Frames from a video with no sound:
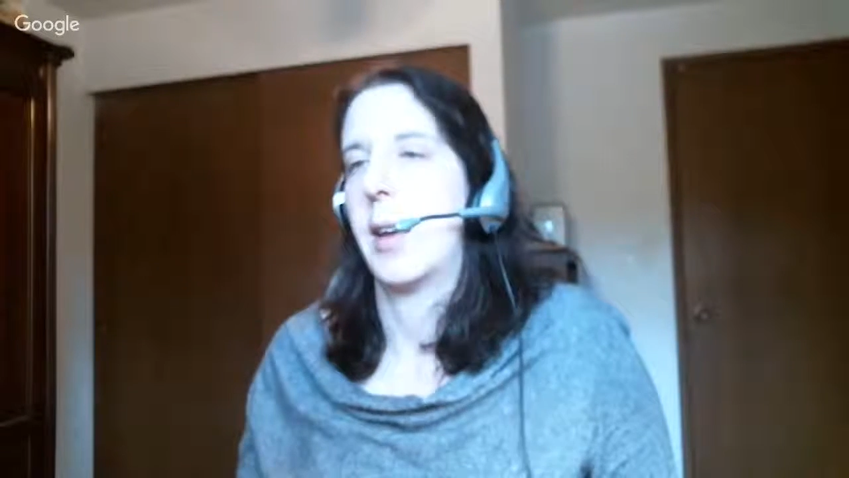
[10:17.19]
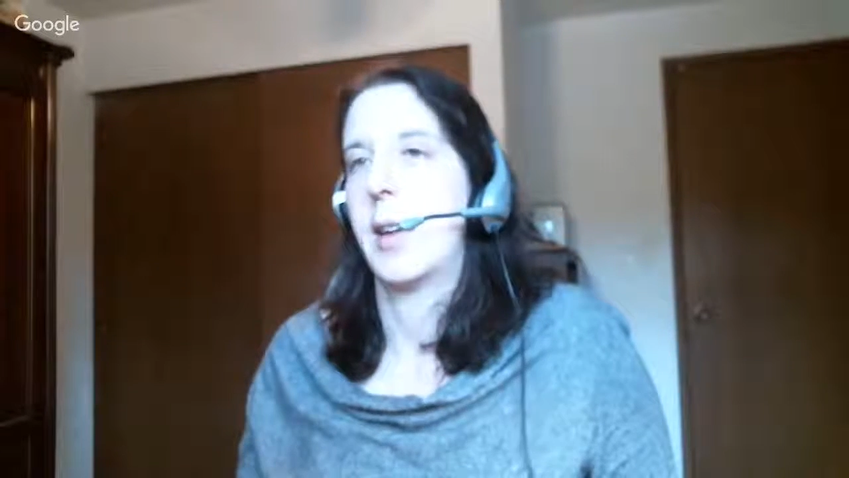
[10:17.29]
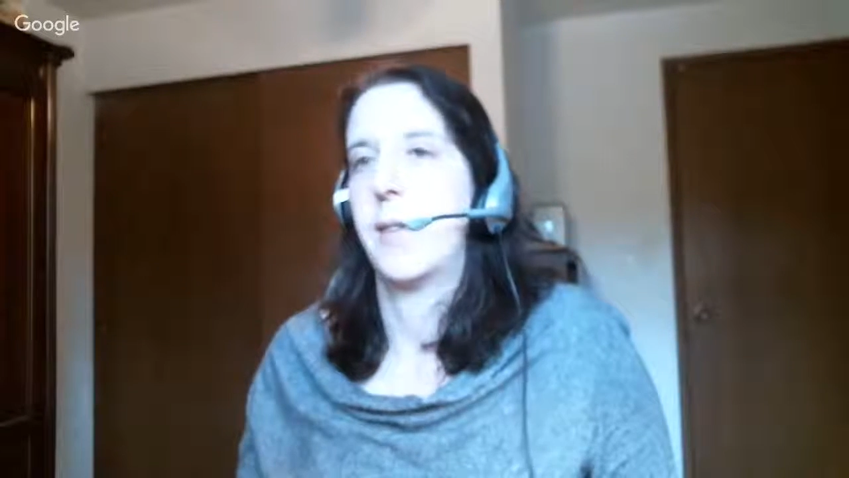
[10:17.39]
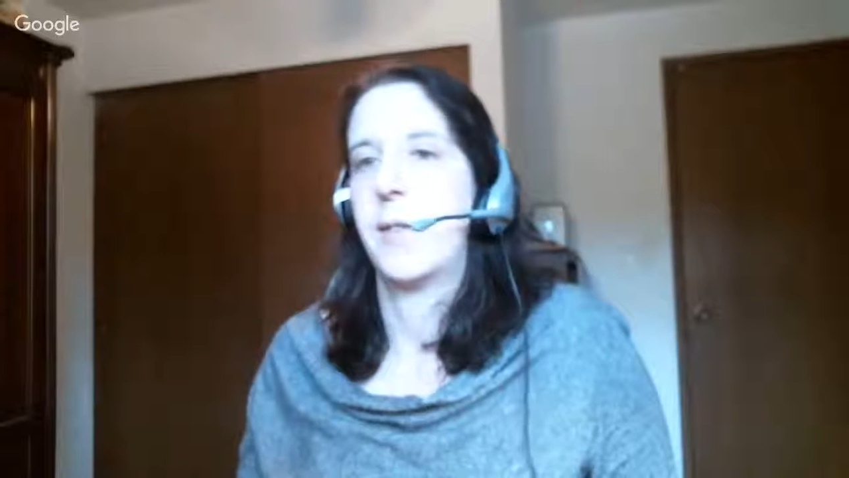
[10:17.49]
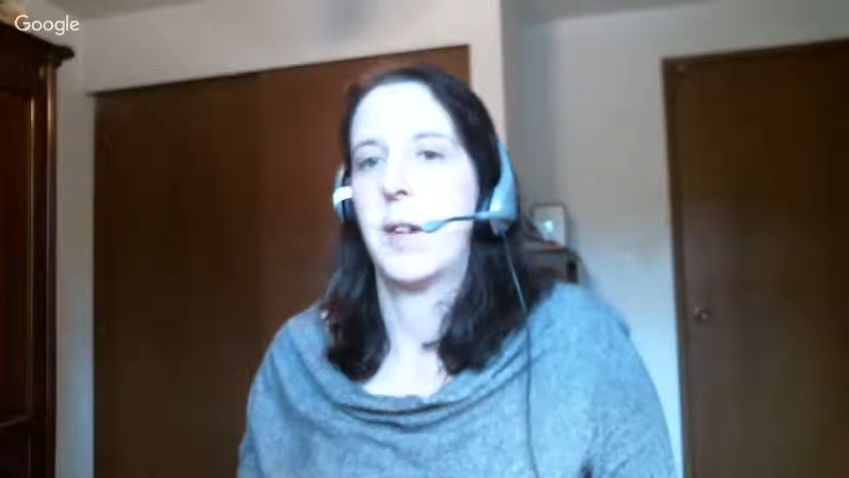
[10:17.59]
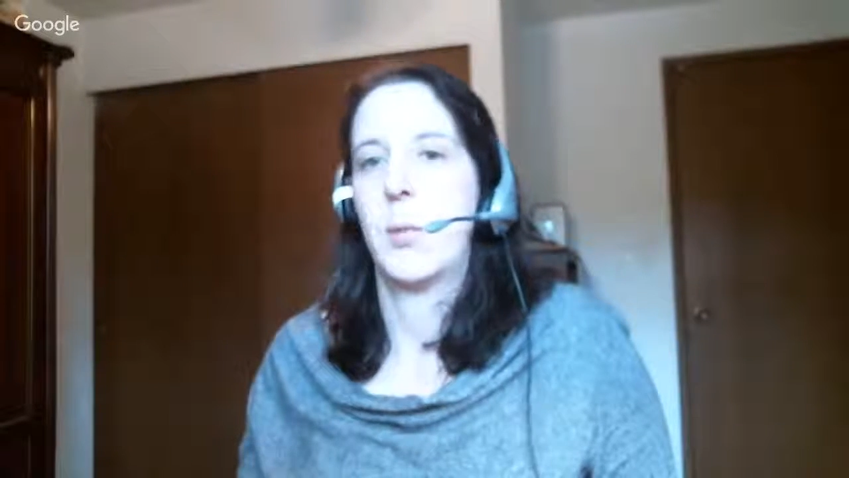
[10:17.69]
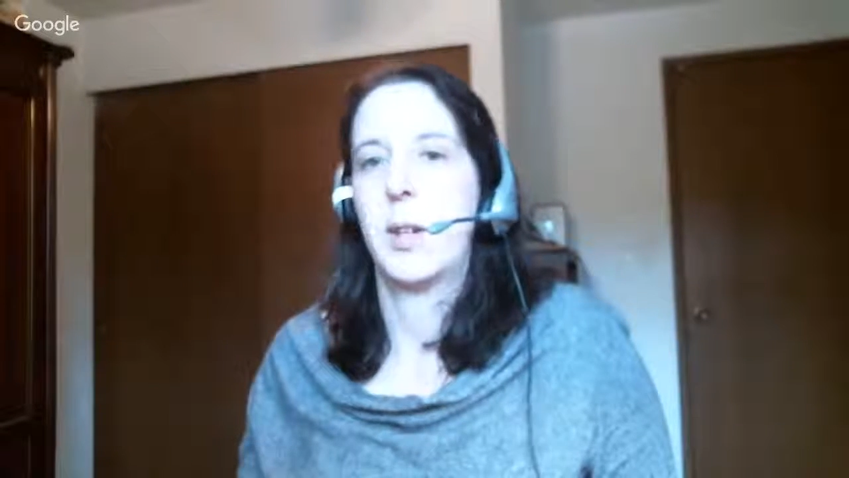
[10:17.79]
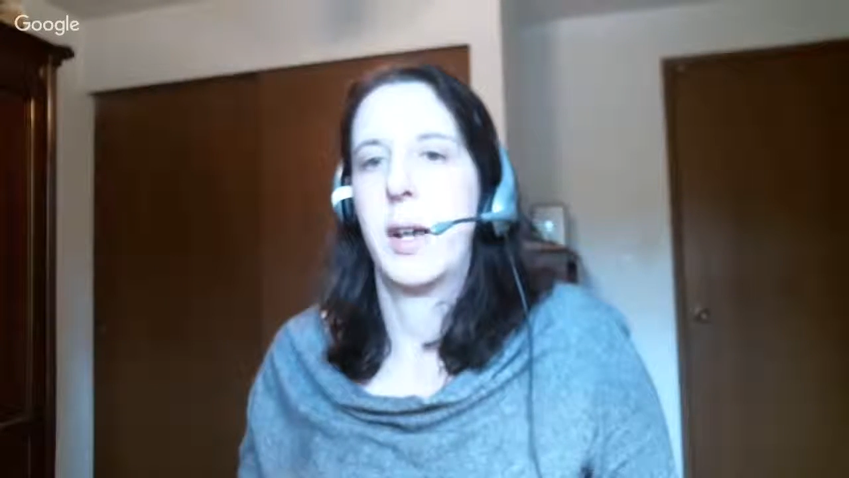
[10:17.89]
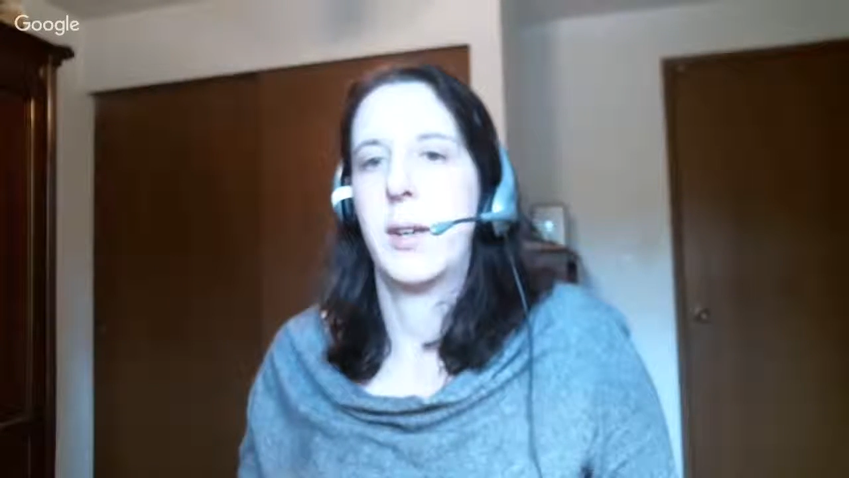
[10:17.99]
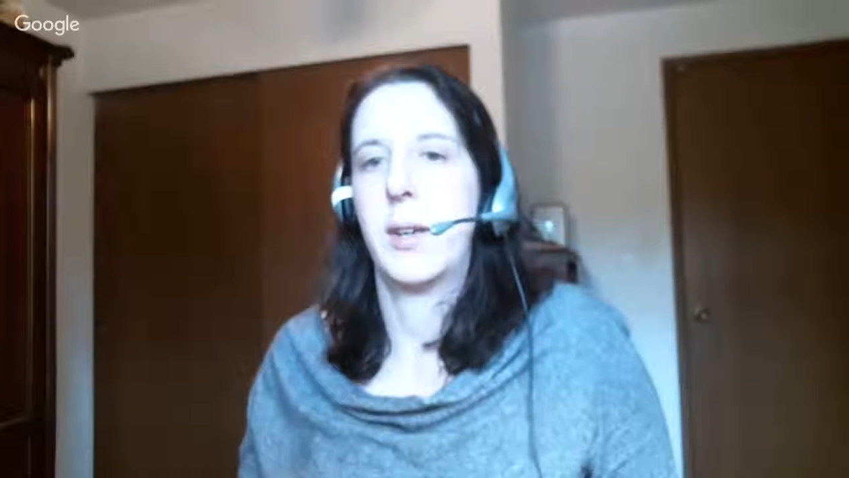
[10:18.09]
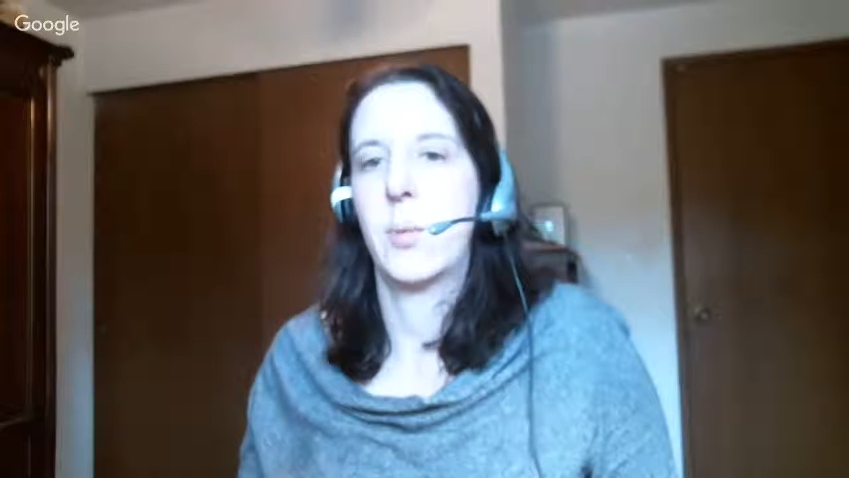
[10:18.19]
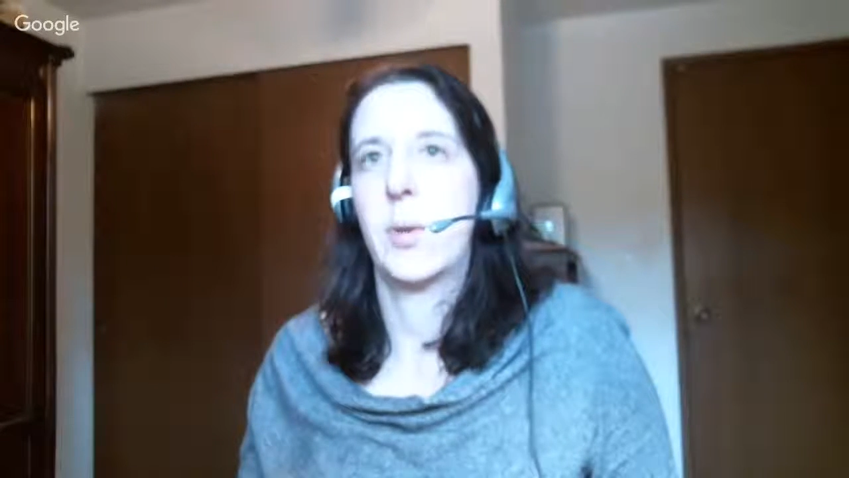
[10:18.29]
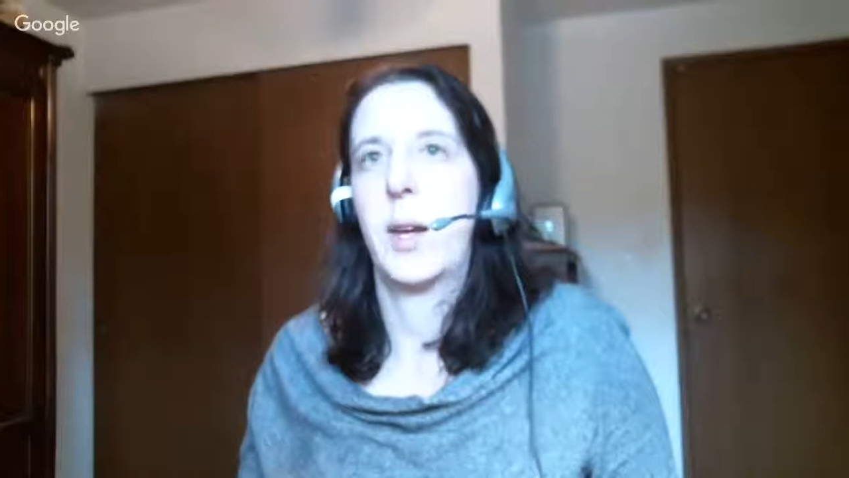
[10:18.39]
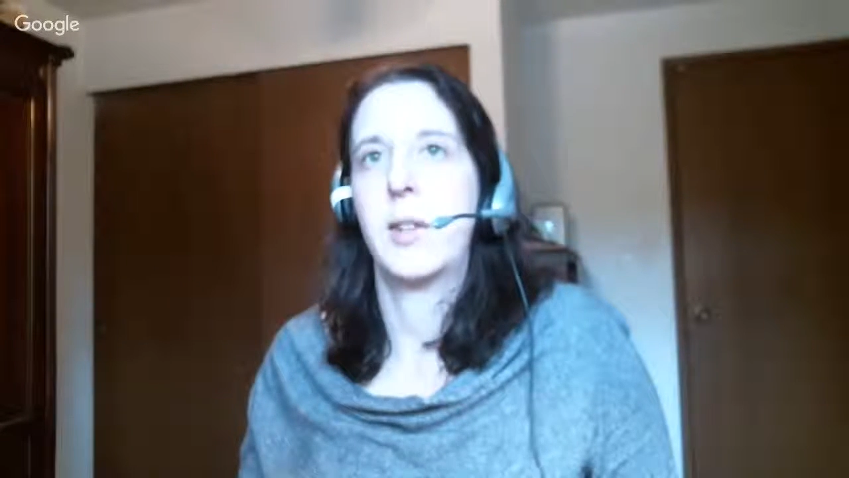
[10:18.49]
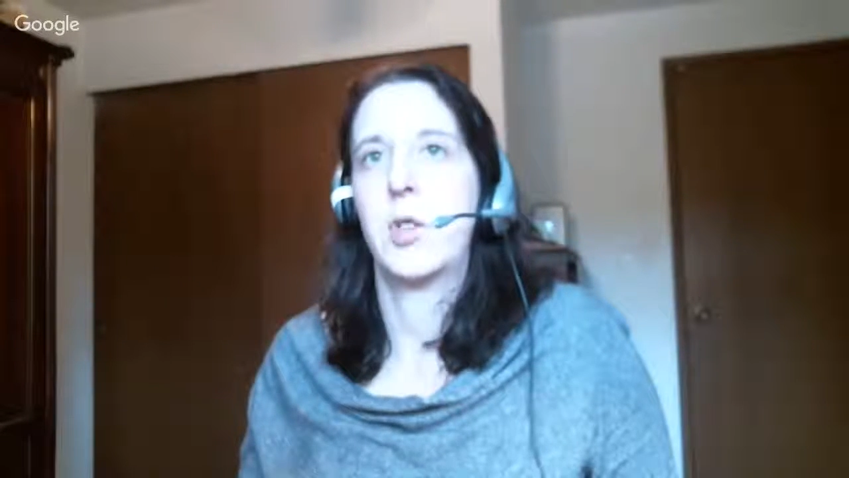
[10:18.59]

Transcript: if anyone has replied